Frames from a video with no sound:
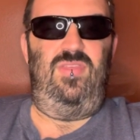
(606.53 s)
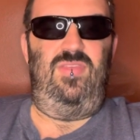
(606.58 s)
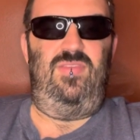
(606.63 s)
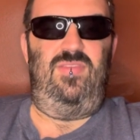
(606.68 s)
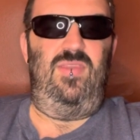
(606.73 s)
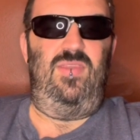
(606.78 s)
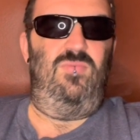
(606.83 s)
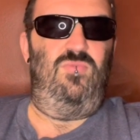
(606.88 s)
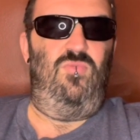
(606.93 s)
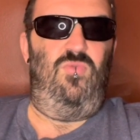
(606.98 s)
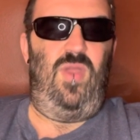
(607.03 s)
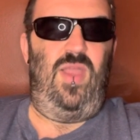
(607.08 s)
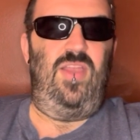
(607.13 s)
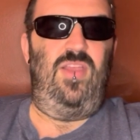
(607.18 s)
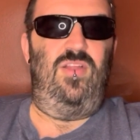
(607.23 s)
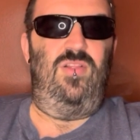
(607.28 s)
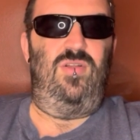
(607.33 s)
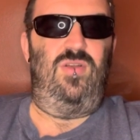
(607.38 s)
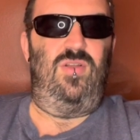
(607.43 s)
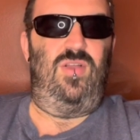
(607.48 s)
some
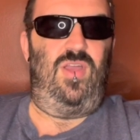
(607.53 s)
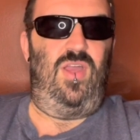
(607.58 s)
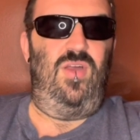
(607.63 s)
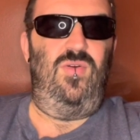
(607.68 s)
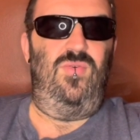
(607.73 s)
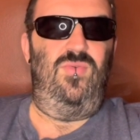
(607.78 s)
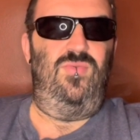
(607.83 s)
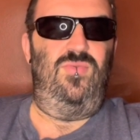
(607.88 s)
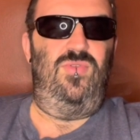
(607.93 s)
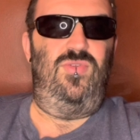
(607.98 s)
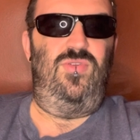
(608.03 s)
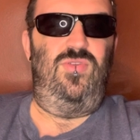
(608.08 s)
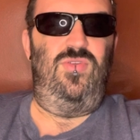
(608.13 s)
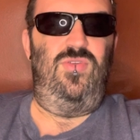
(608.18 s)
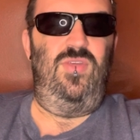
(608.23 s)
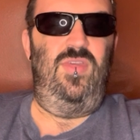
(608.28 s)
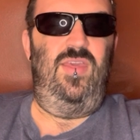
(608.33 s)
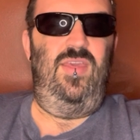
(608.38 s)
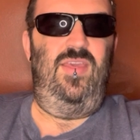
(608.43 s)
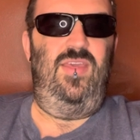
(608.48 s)
regular coach,
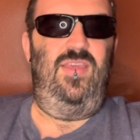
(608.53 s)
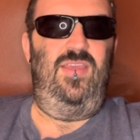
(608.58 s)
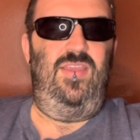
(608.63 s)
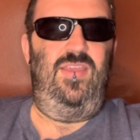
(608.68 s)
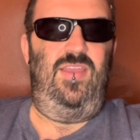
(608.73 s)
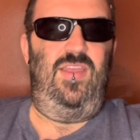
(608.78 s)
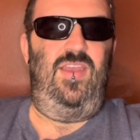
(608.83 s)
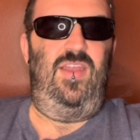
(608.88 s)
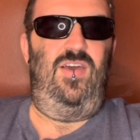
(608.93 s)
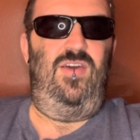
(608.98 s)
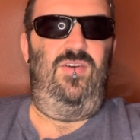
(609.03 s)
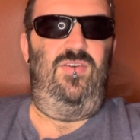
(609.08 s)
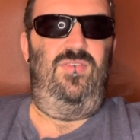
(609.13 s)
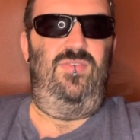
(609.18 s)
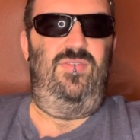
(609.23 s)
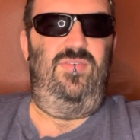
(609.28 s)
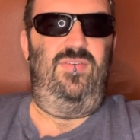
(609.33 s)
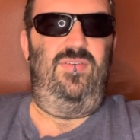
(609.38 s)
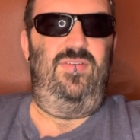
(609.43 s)
you know,